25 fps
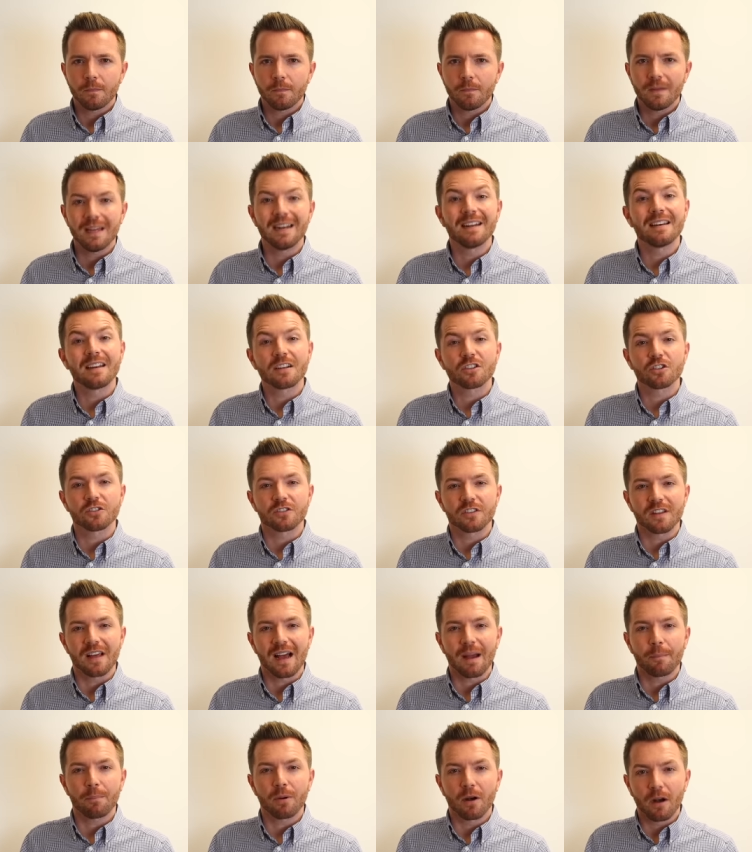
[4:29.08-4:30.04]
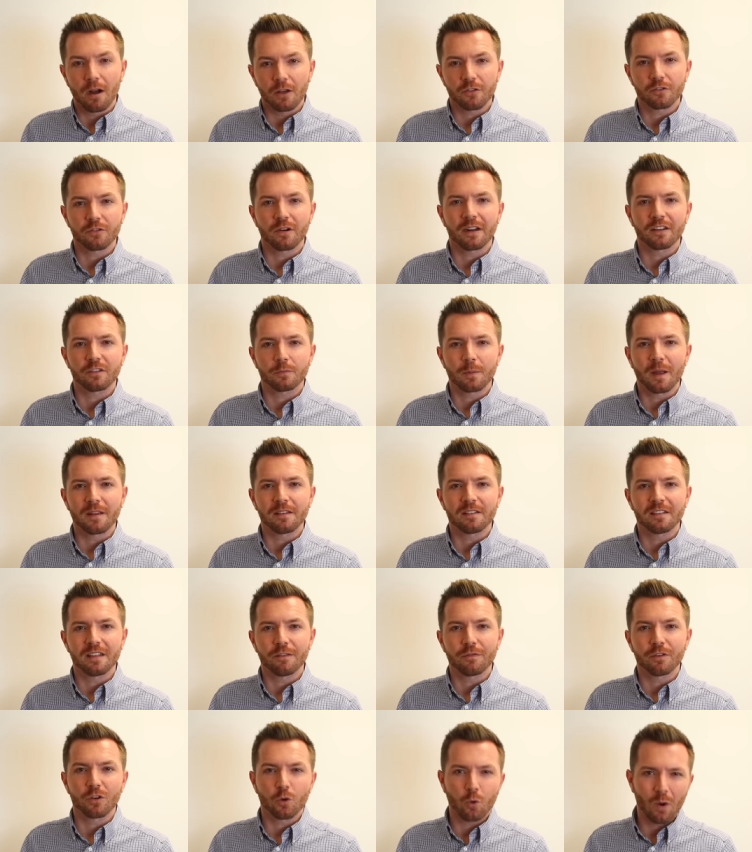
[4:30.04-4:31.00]
In addition to that, parts are
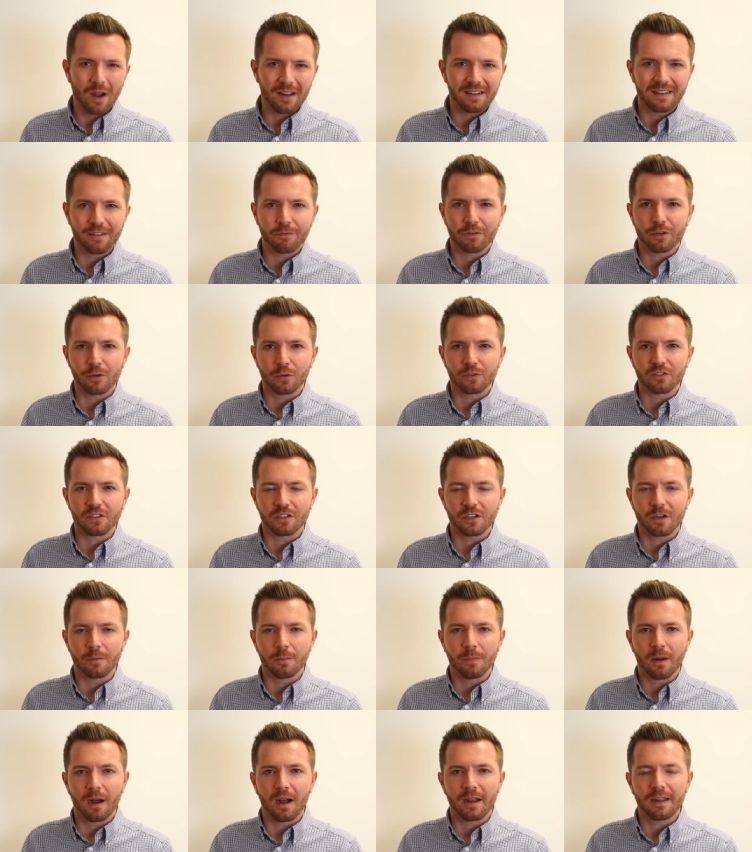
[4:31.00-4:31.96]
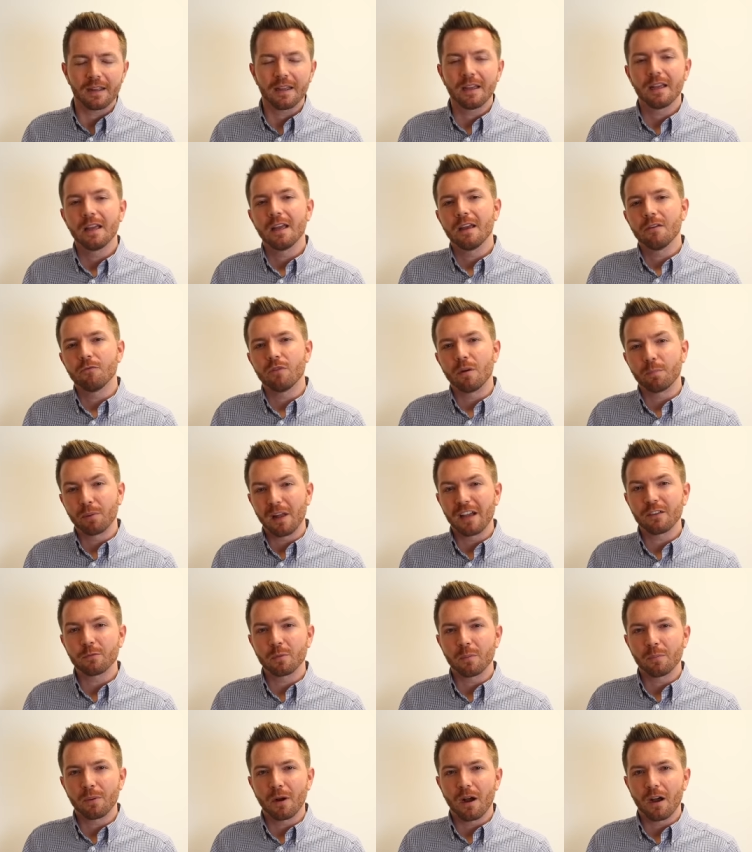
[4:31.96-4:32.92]
expensive and quite difficult to come by.
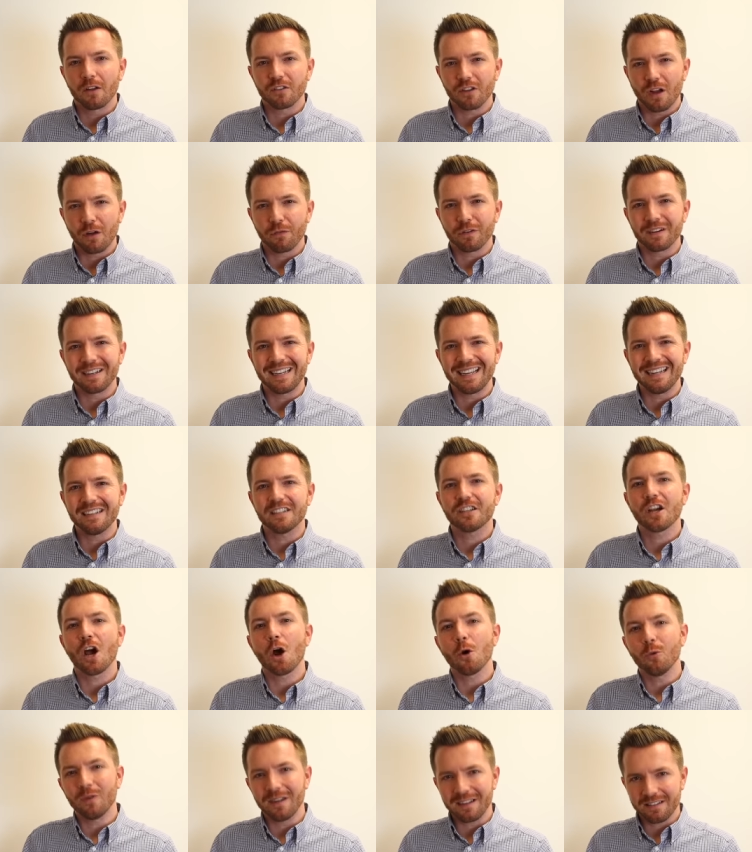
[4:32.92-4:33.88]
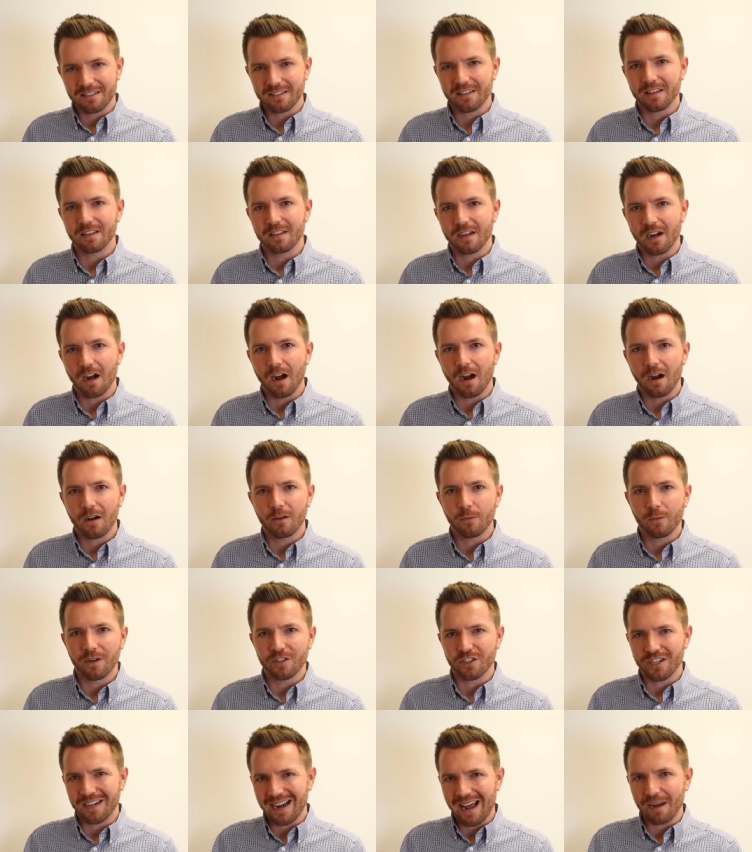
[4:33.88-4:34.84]
Replacement parts often need coding to the car,
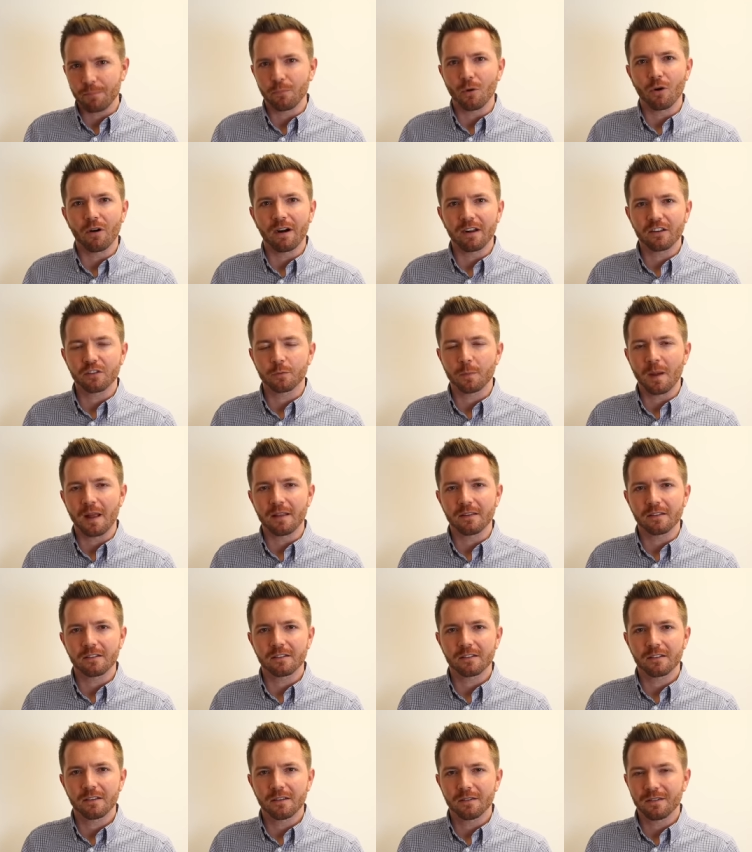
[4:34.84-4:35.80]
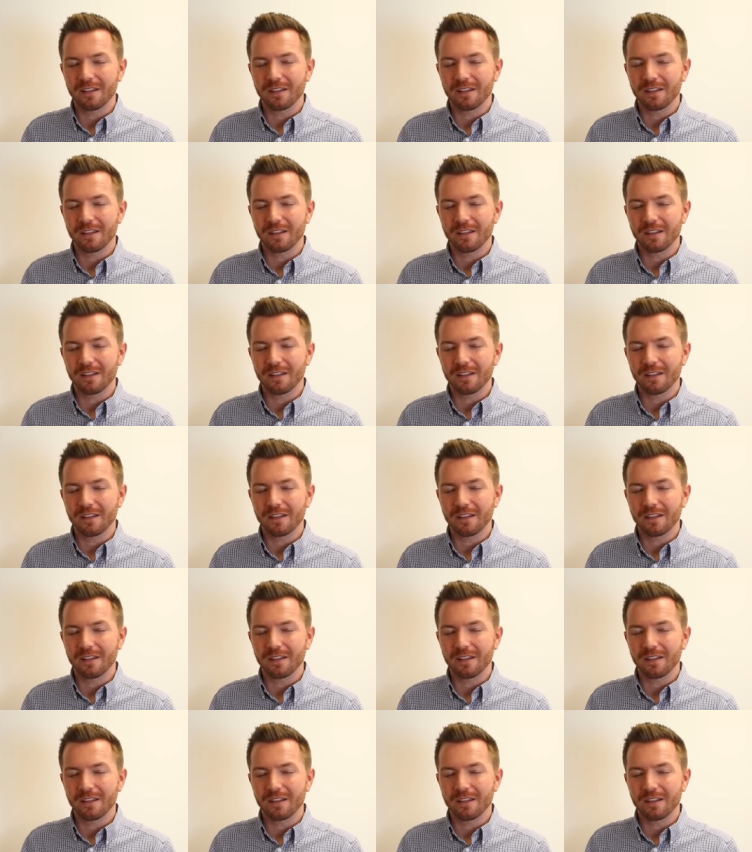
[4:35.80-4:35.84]
which can add more expense.